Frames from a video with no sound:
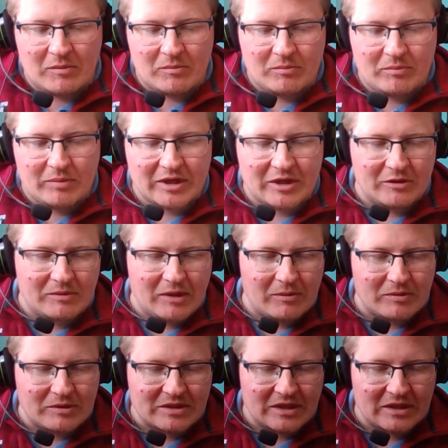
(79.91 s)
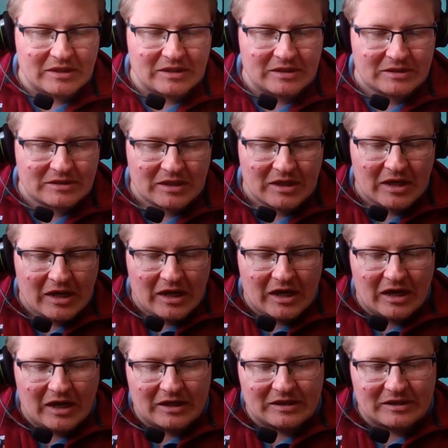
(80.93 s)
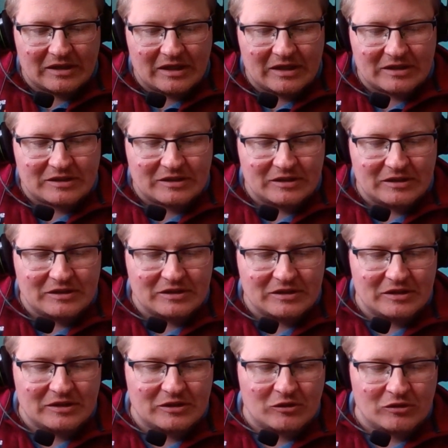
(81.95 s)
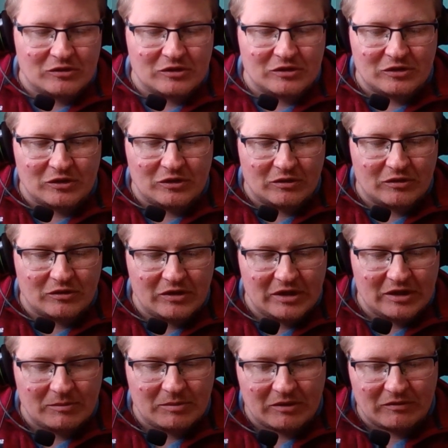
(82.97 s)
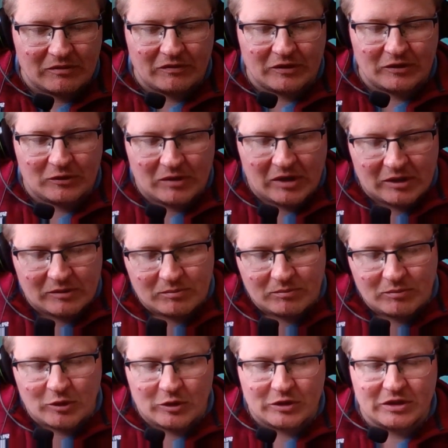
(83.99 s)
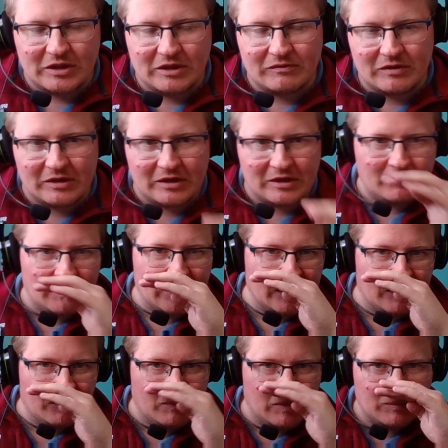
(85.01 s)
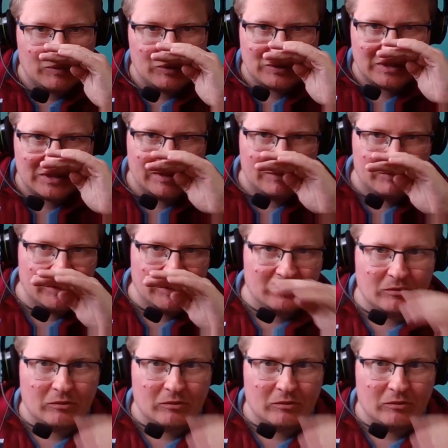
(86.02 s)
pick up that percentage, and actually you just need to concentrate on creating a bit of a funnel and pushing everything, making a big push into the middle.